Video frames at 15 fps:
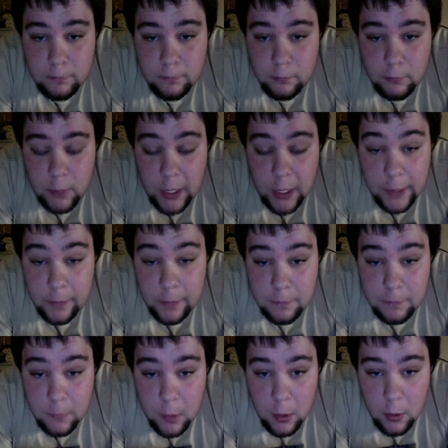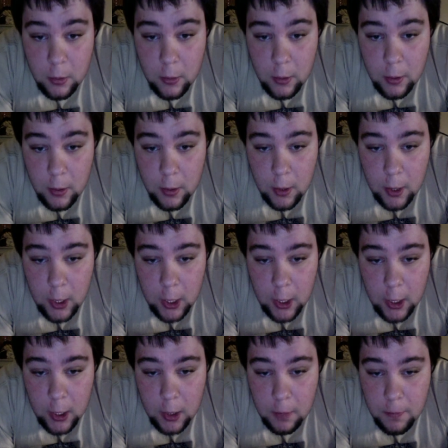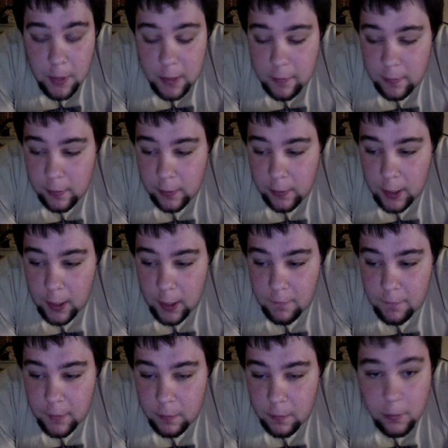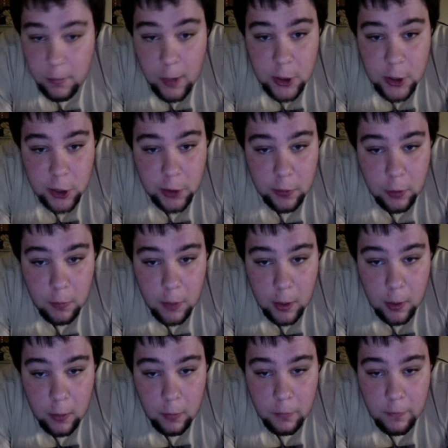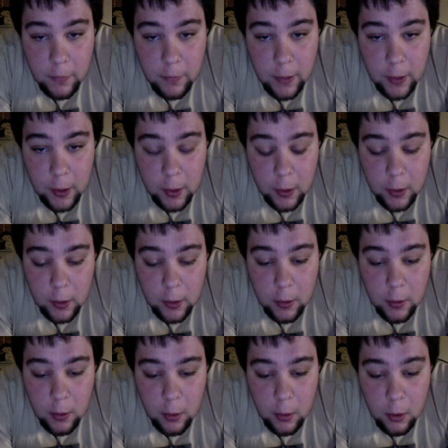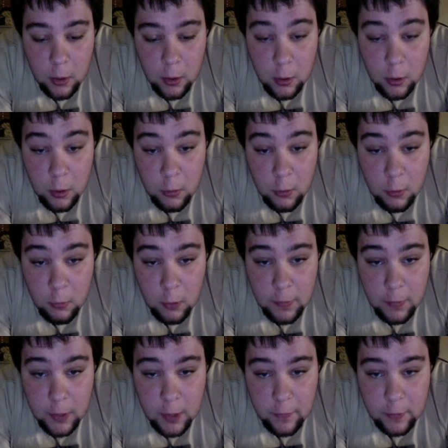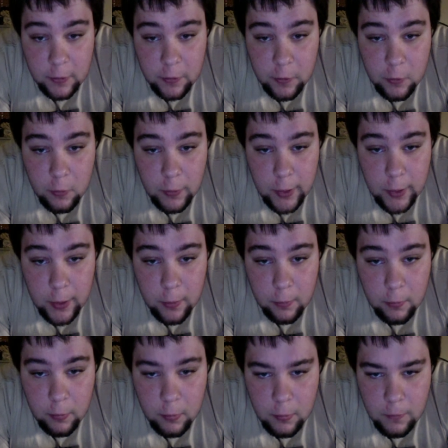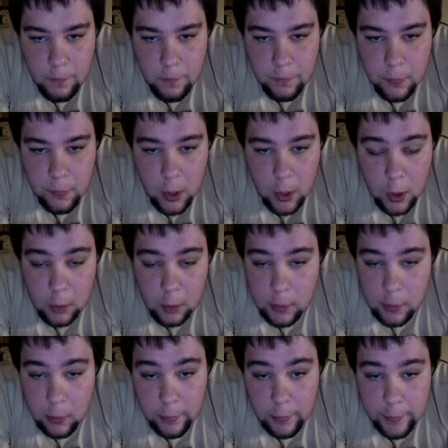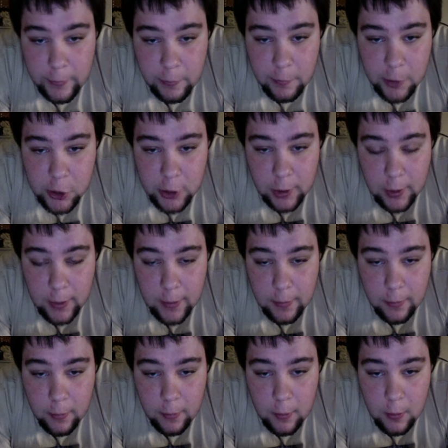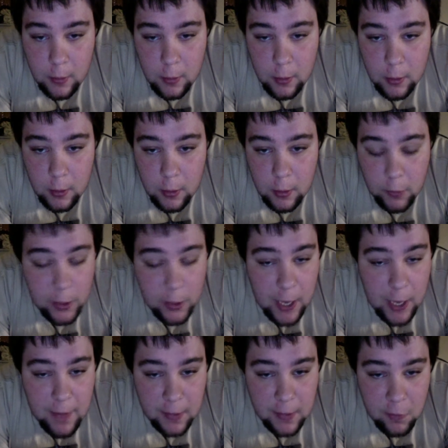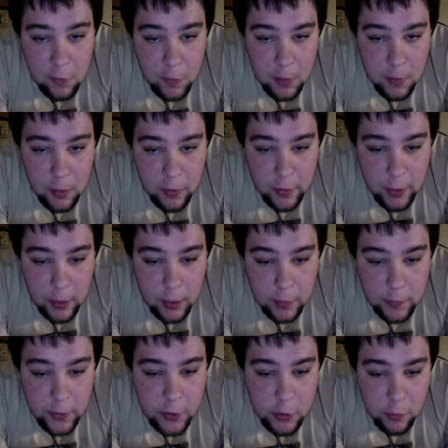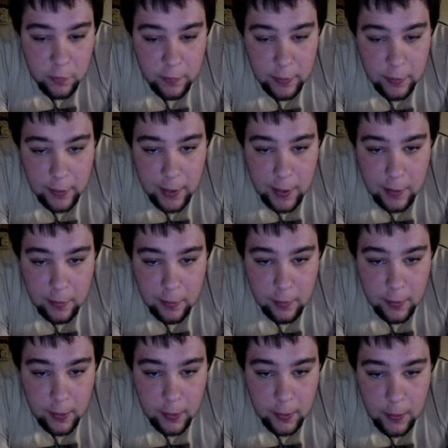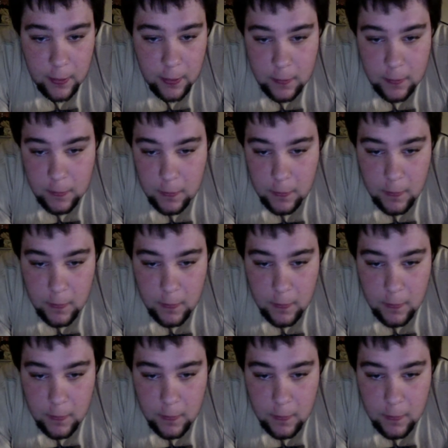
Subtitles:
Night. I basically have this project due tomorrow that we've been given 2 weeks. My oral expression class. We didn't have it last week because the teacher was feeling kind of sick, and